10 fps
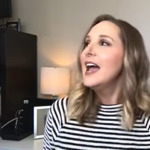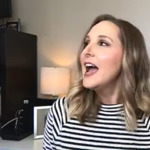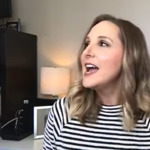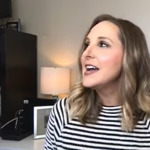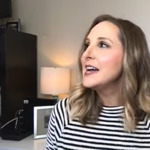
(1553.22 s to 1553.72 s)

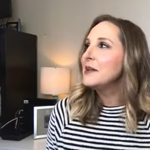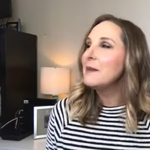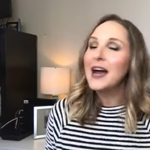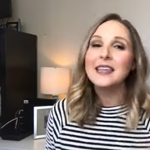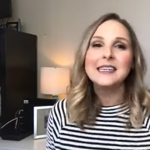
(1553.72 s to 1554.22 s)
And
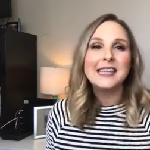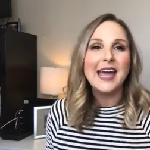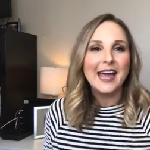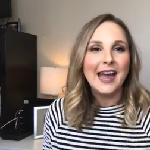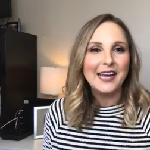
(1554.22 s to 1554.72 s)
back in the
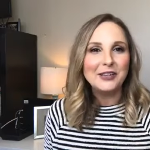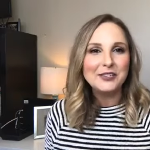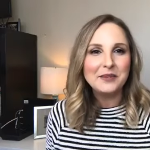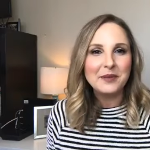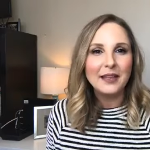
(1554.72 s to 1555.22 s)
day, I
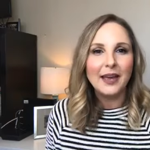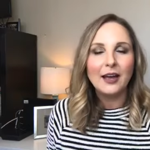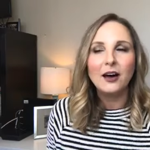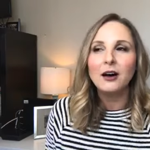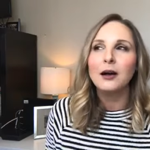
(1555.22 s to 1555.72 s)
used to be like,
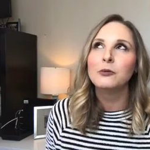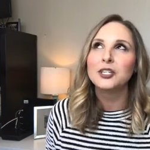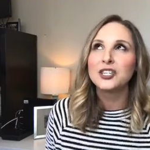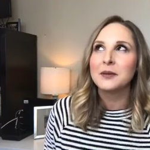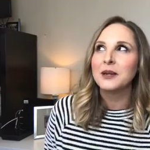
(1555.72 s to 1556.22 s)
oh, I
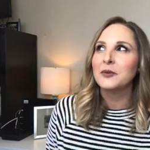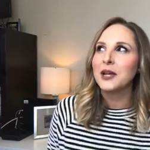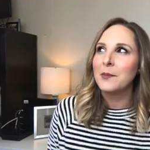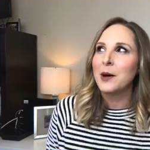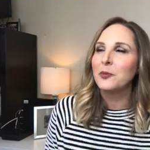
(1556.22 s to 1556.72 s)
wish somebody would
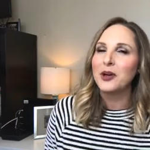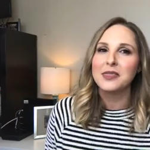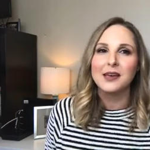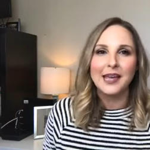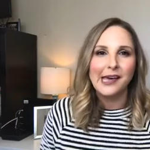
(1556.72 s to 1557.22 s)
come up with
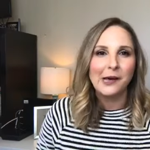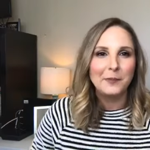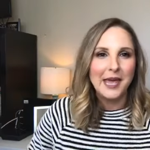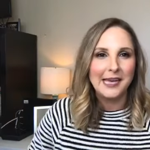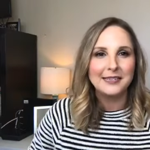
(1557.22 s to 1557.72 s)
a
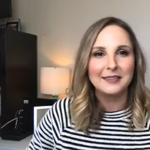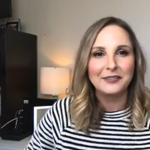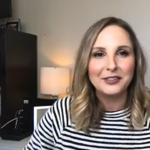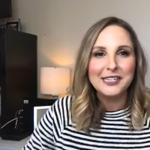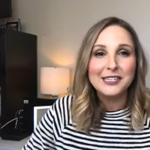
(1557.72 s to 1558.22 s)
cupcake
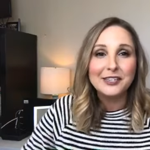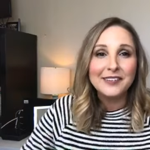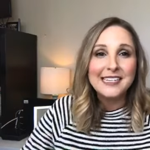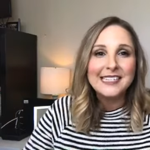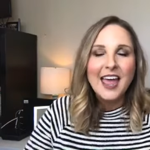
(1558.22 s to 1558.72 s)
delivery
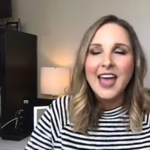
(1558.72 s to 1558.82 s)
service.